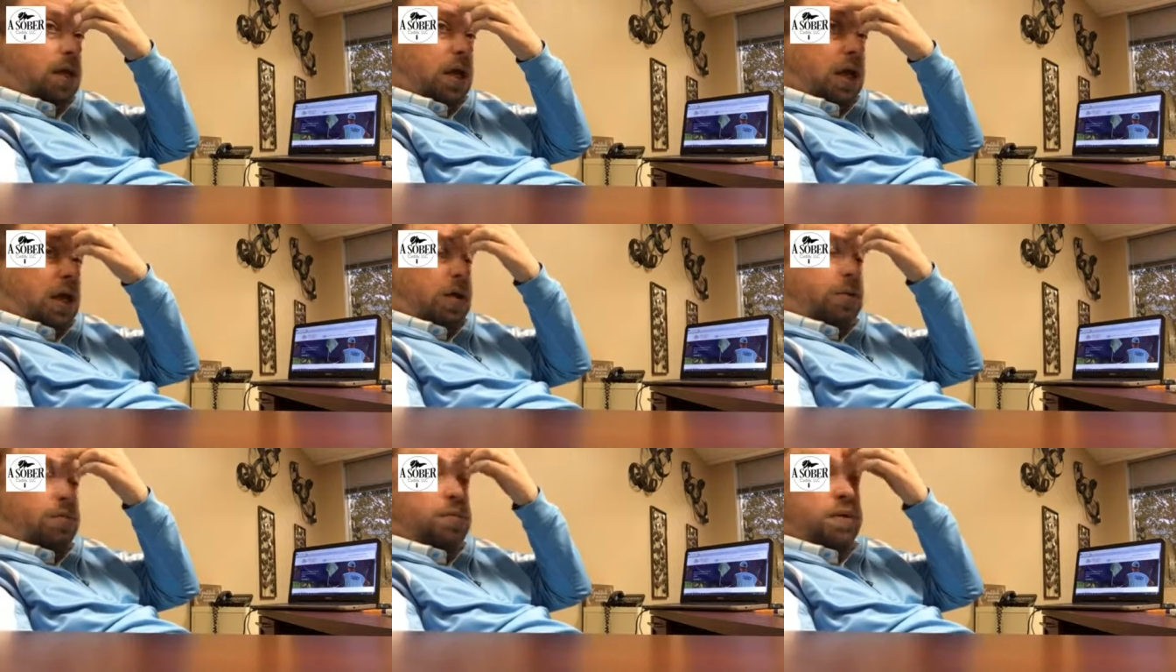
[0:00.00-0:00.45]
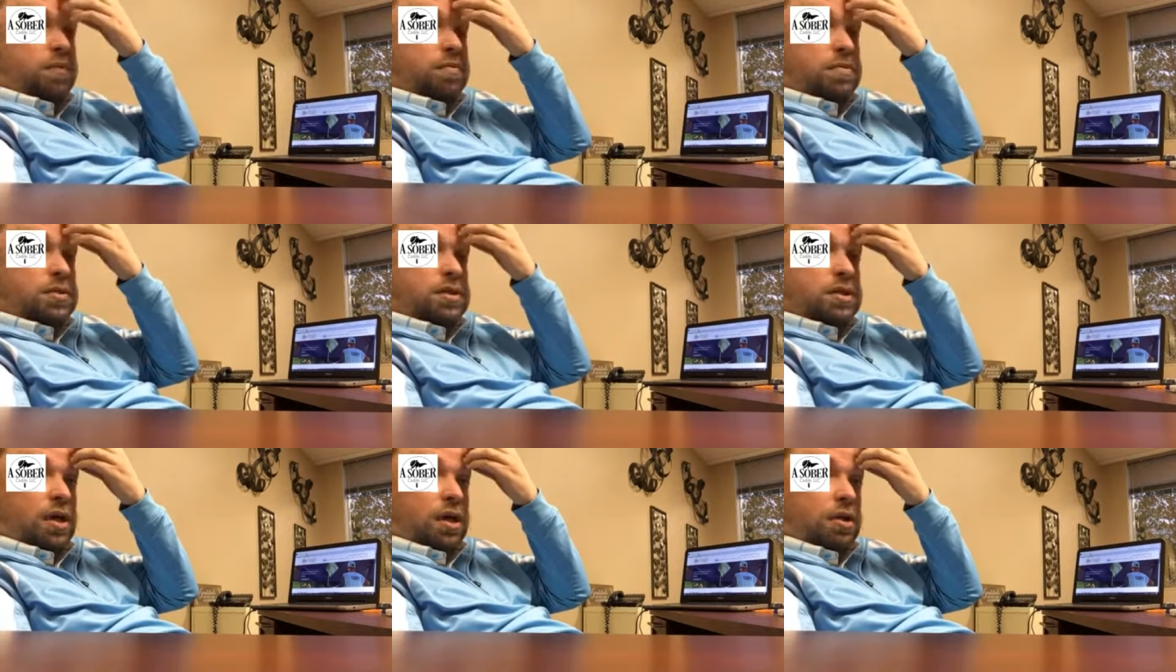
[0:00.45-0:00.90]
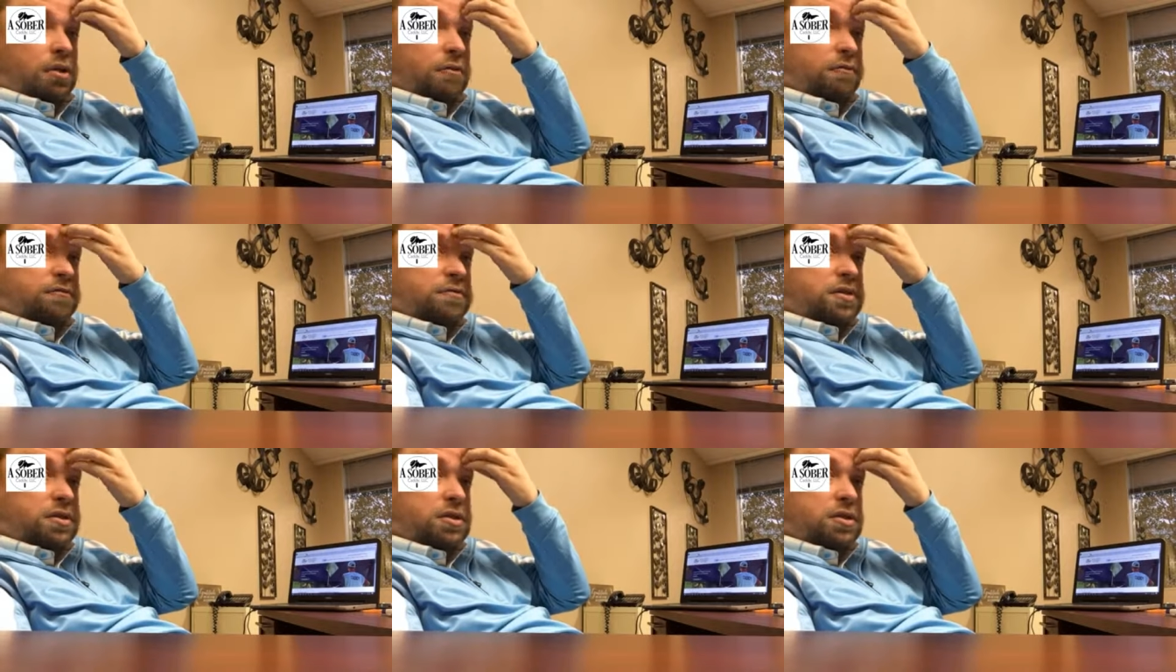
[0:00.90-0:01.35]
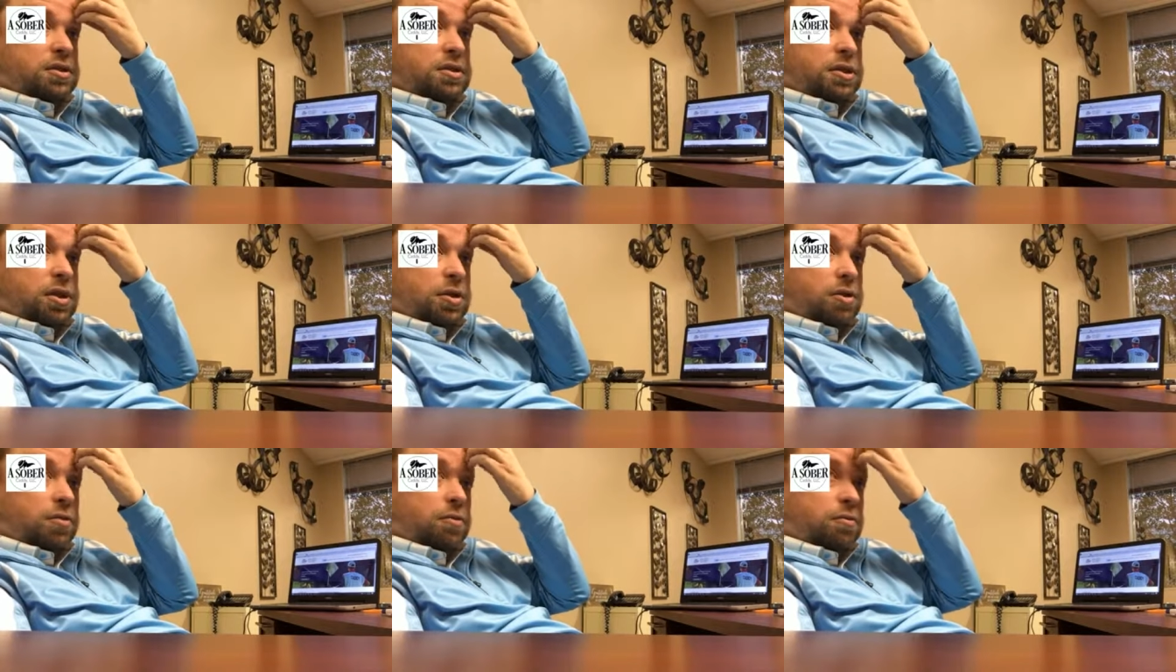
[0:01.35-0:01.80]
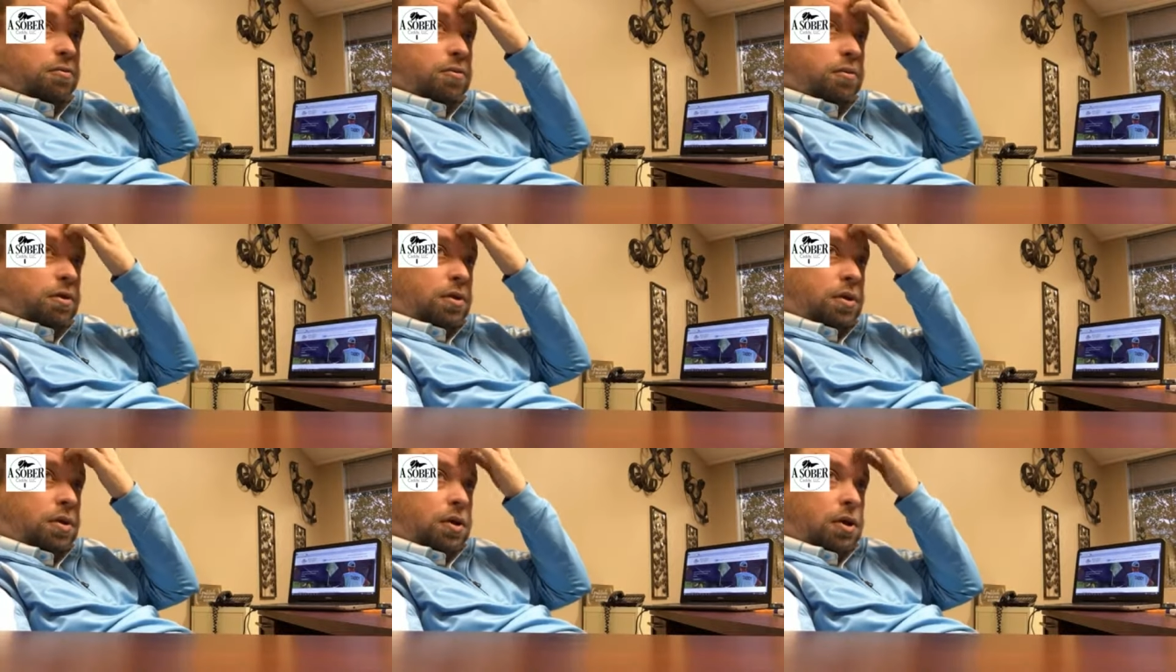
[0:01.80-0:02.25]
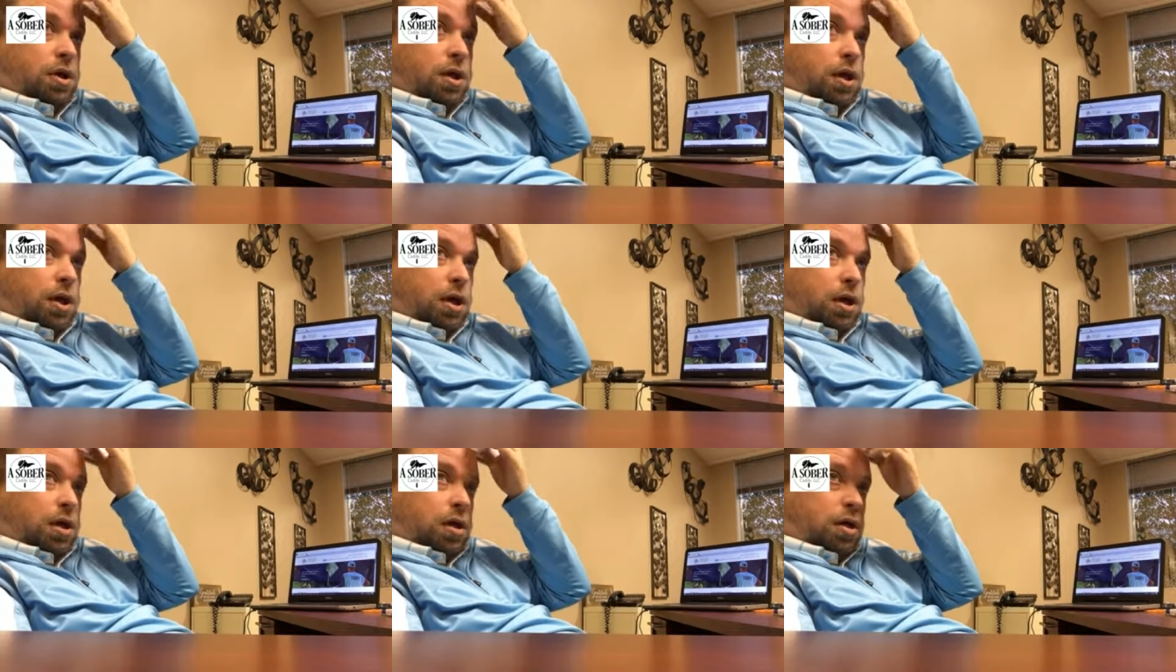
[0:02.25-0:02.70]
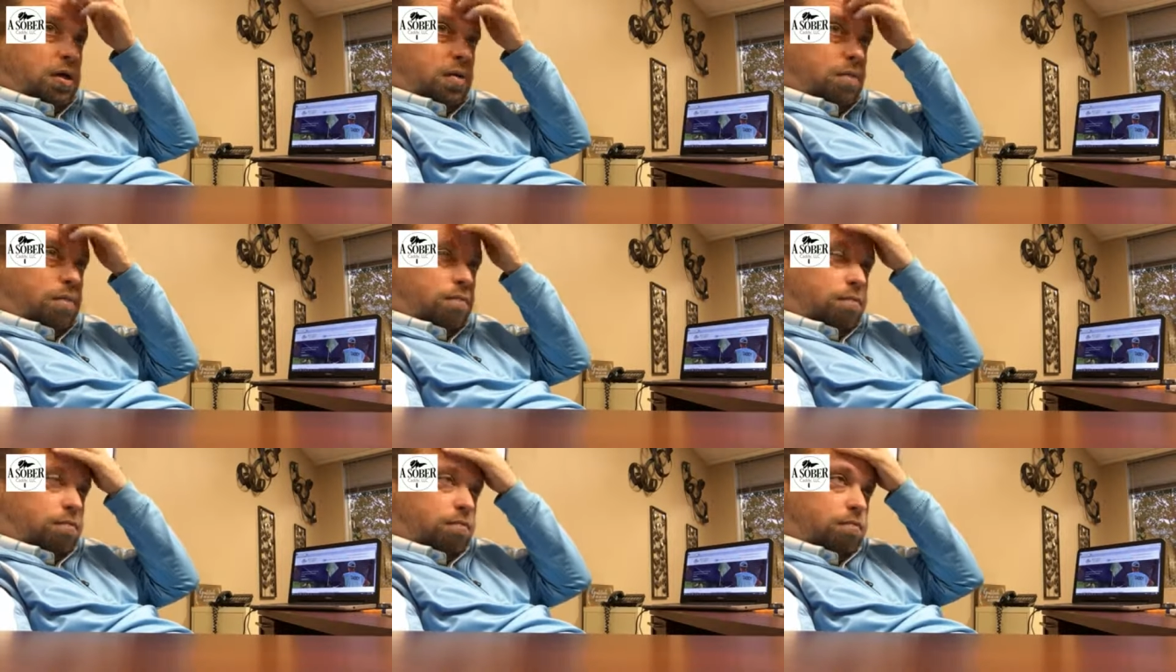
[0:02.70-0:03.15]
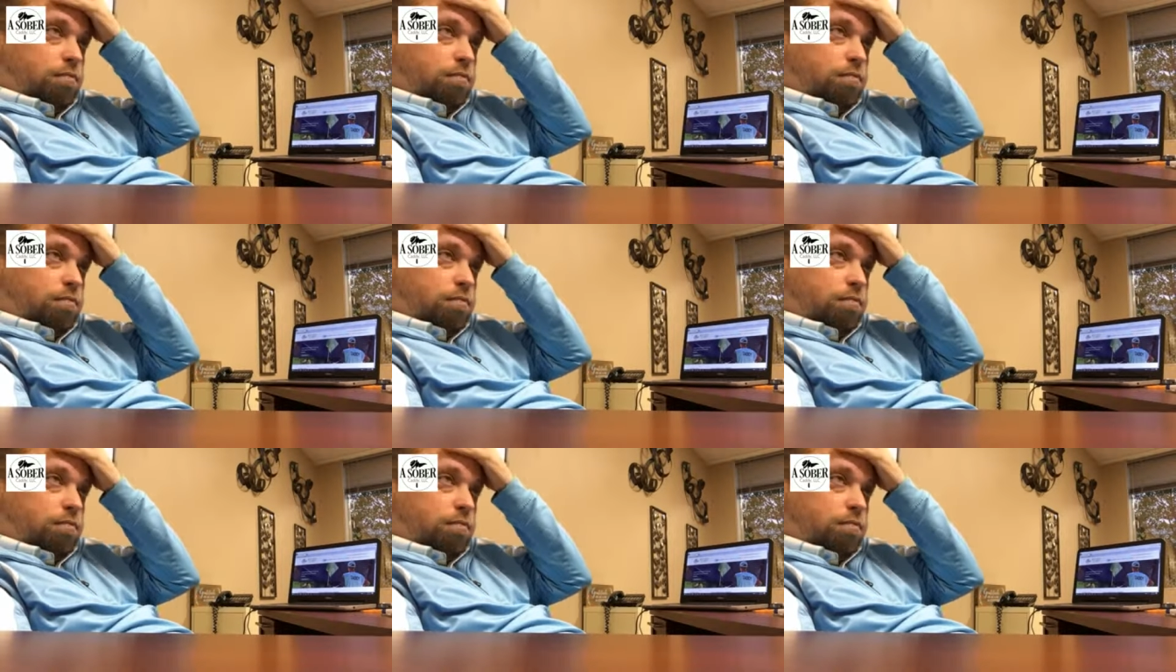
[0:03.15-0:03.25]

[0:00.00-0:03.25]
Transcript: help themselves and so um,